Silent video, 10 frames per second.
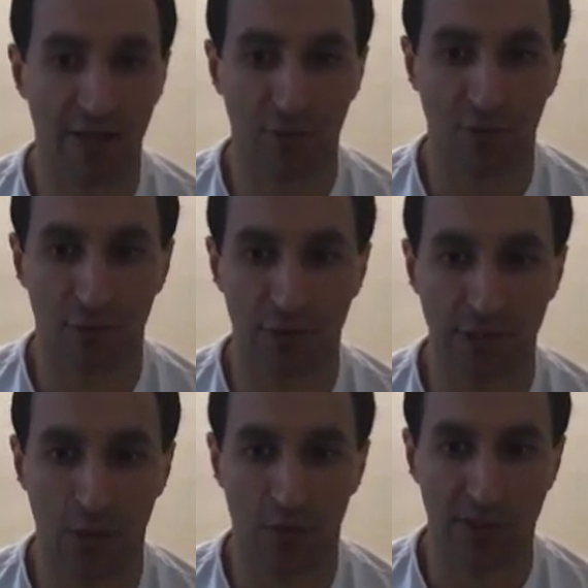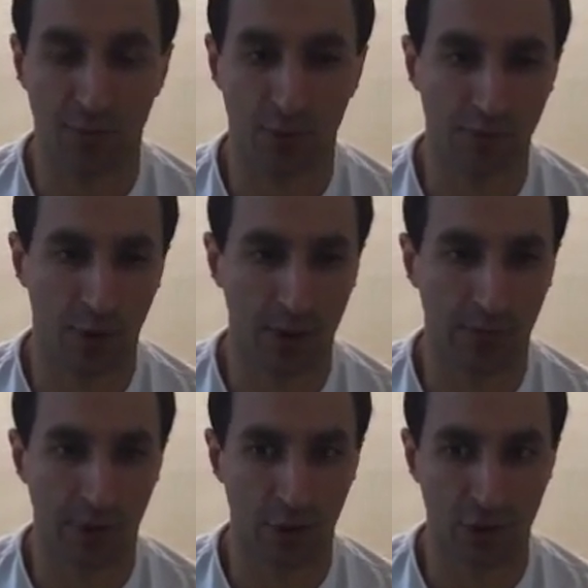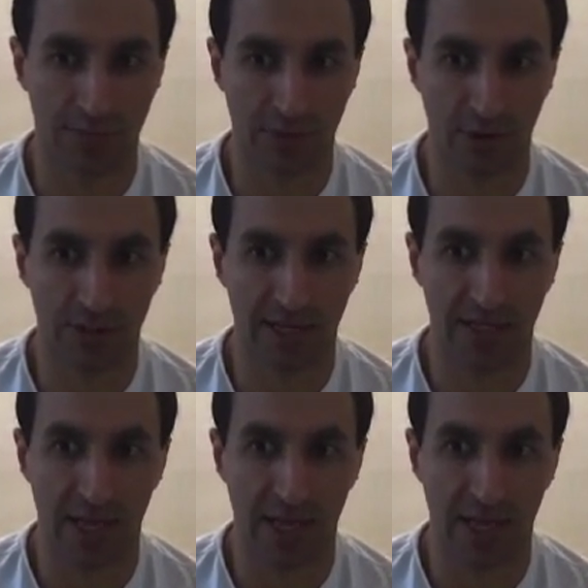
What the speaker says: the rules on what sports marketing partnerships look like,